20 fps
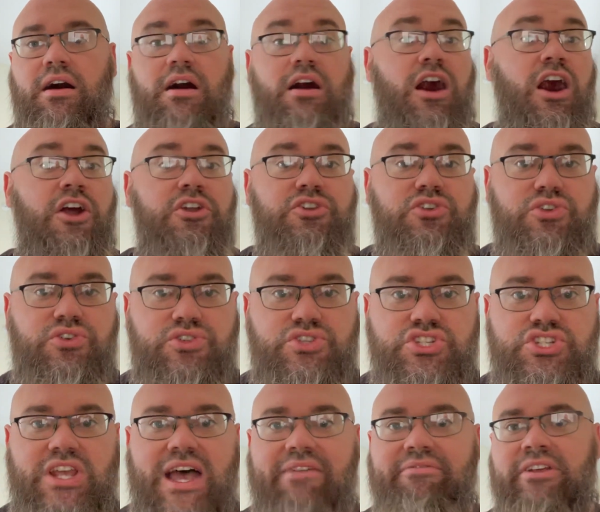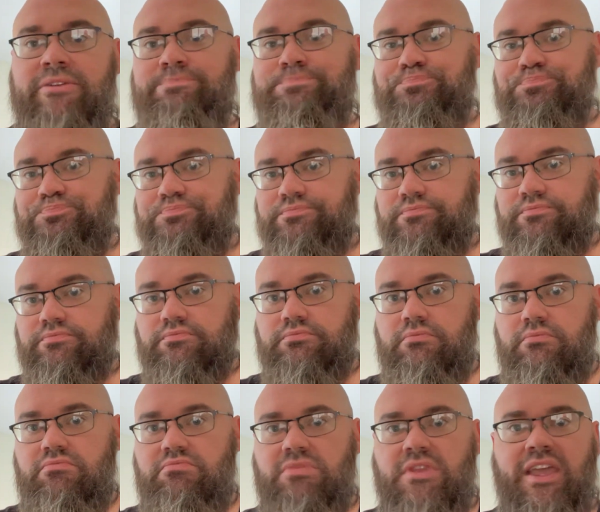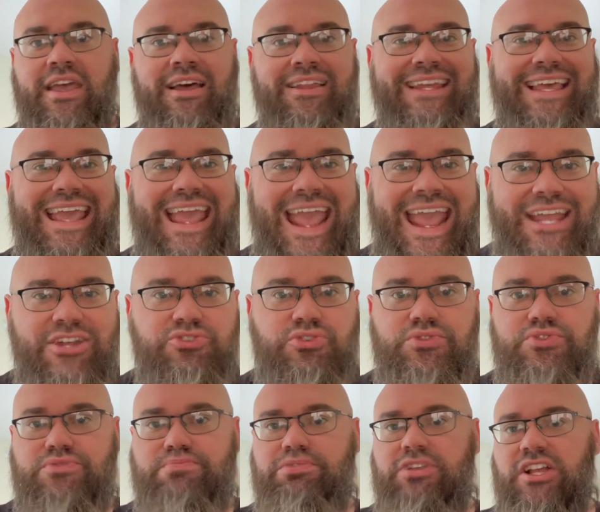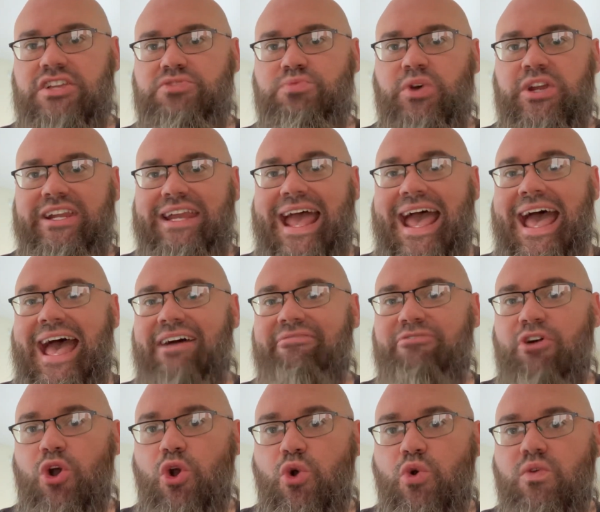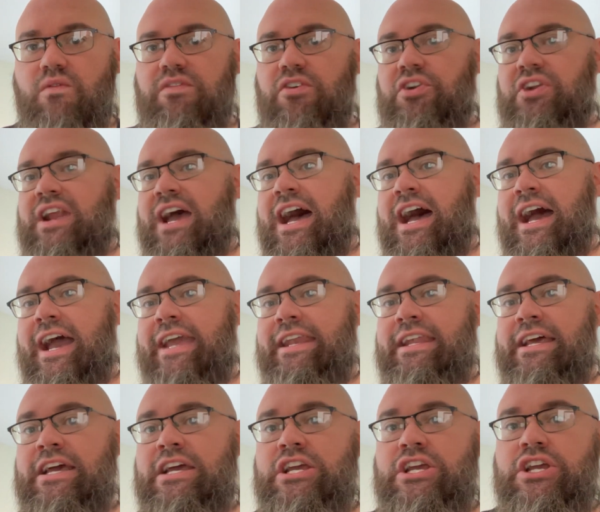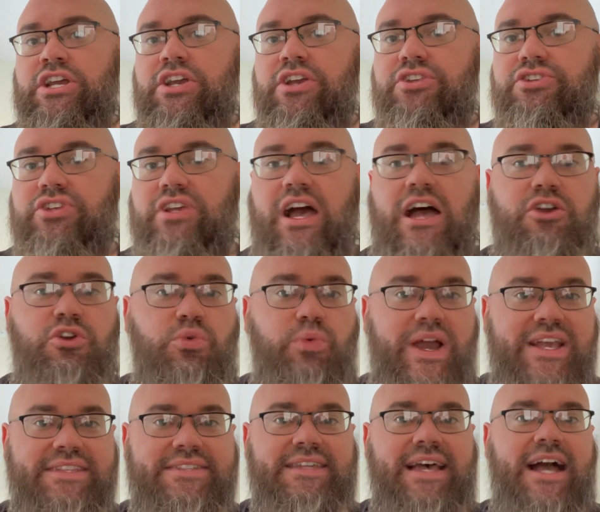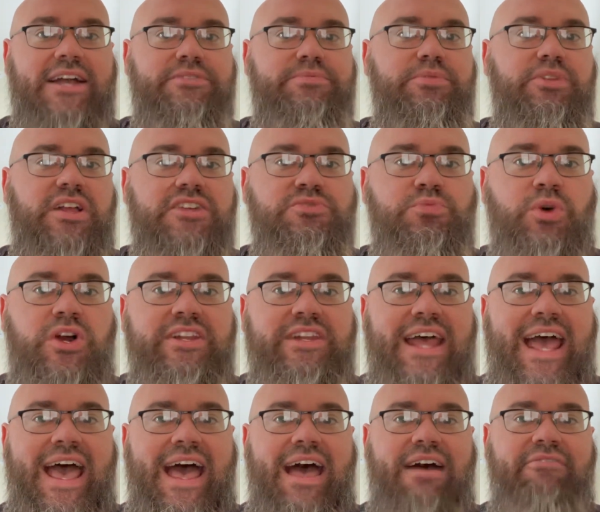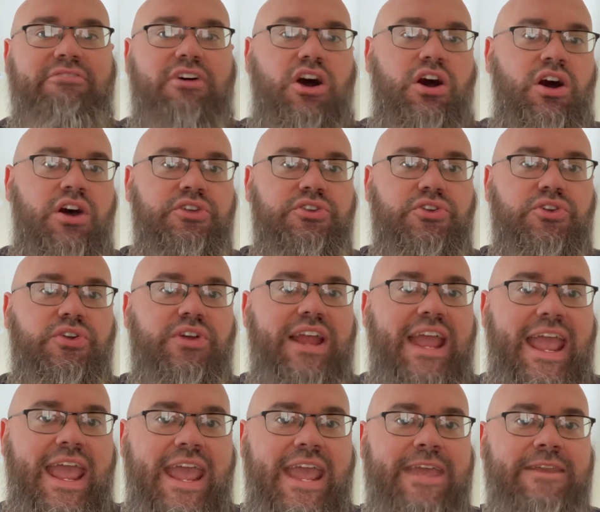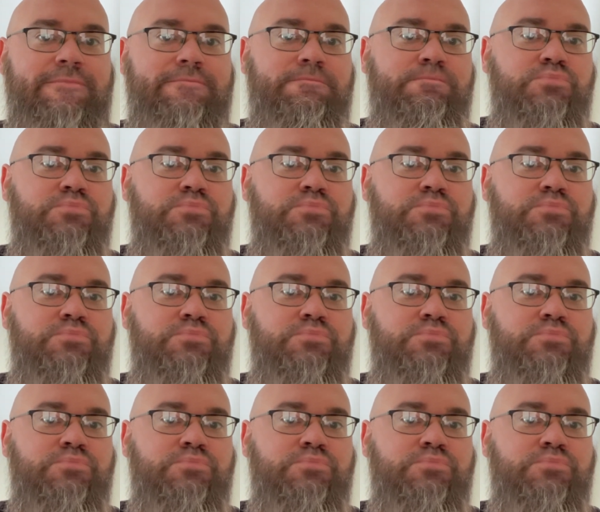under 7. LA Angels +1.5, over 9. Chicago White Sox +1.5, under 8.